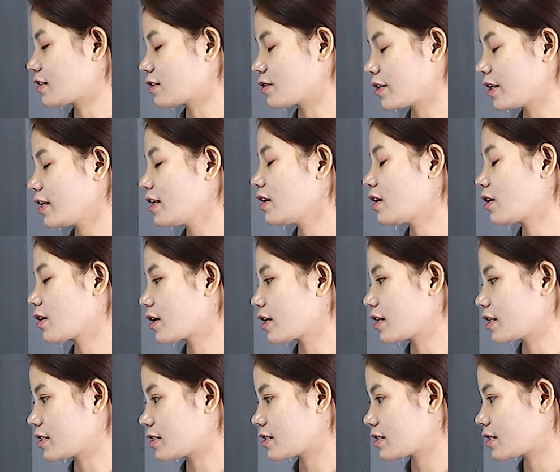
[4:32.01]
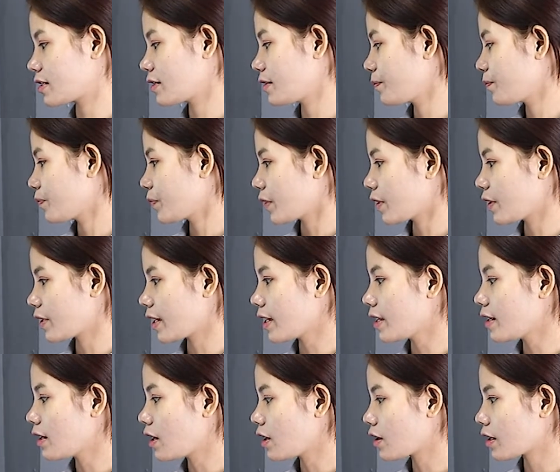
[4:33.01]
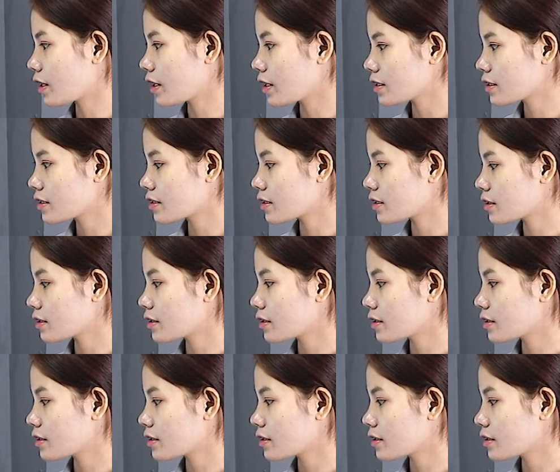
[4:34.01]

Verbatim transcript: sorry locust ok locust